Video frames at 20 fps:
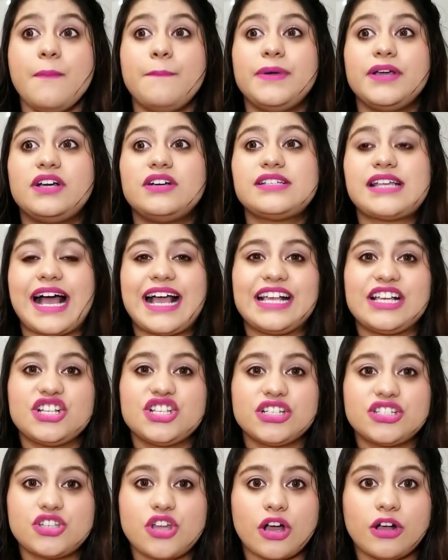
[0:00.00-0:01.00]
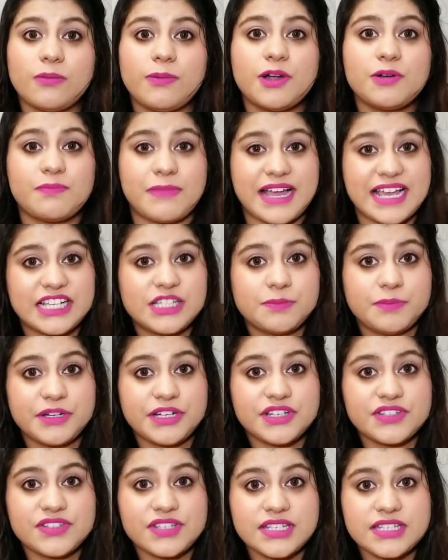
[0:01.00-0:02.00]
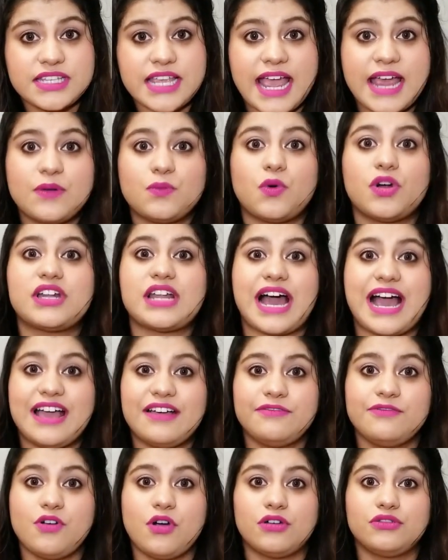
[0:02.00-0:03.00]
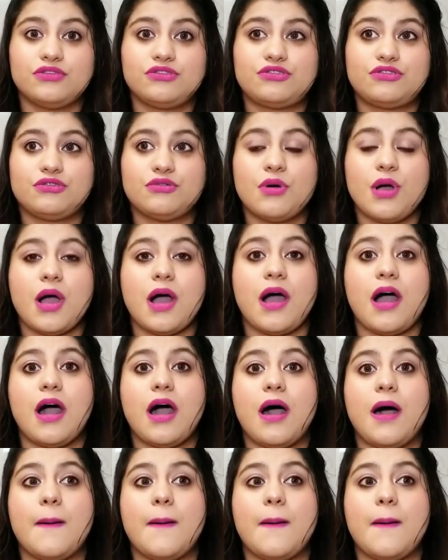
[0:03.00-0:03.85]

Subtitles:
because I can just talk about my experiences and what I have gone through.